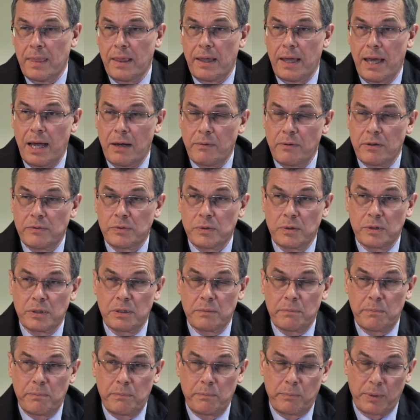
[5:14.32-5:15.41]
However, on the
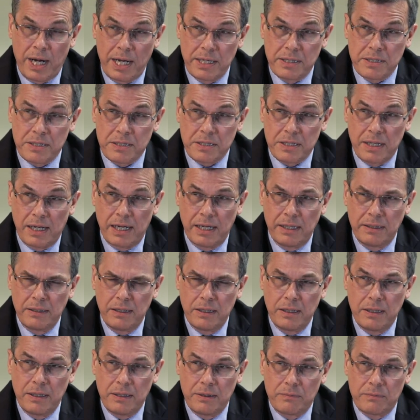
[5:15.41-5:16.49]
brighter side,
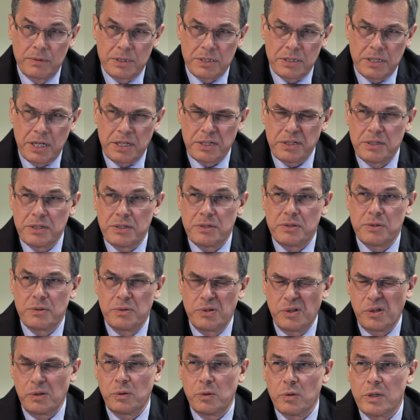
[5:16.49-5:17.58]
recessions do
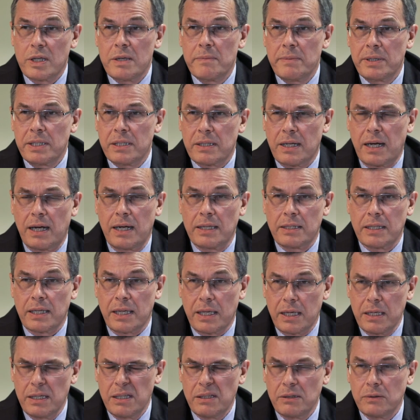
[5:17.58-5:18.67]
not look imminent either
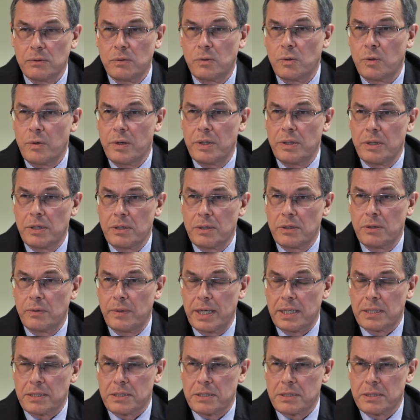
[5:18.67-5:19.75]
here or in the
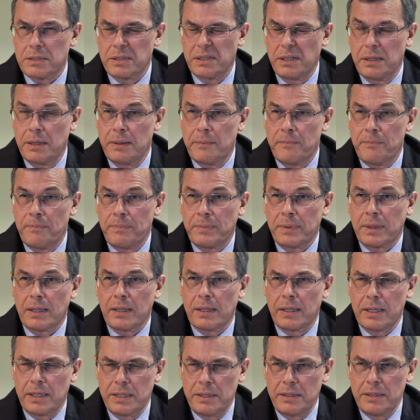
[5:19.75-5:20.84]
US.
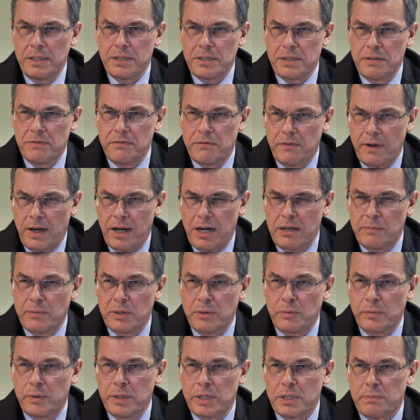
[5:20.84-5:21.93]
In this environment,
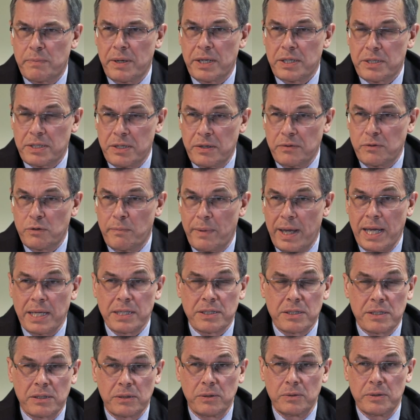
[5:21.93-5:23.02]
we expect central
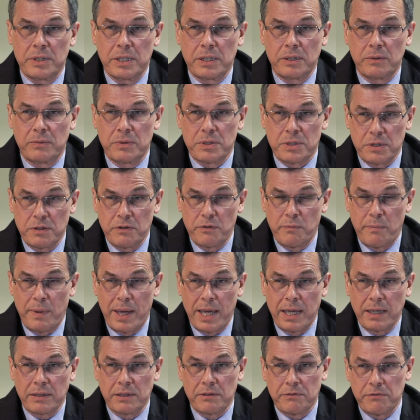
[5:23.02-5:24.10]
banks, including the Reserve
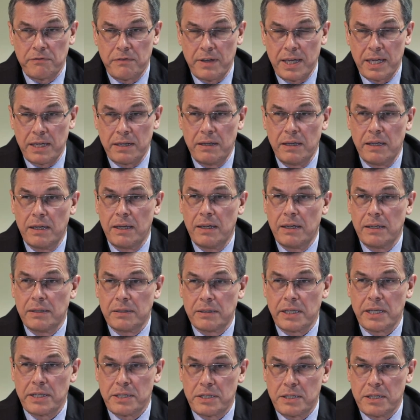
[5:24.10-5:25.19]
Bank, the Fed,
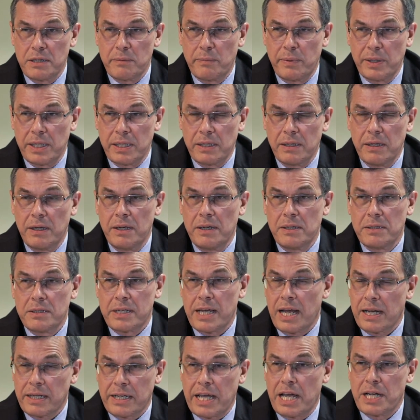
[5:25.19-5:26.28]
the ECB, to
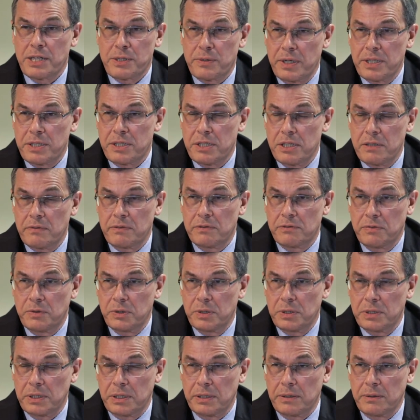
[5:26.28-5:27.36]
cut cash rates even
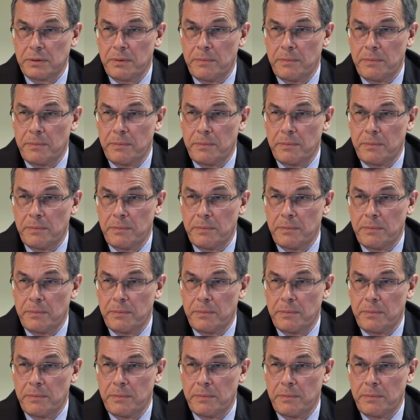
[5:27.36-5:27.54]
further.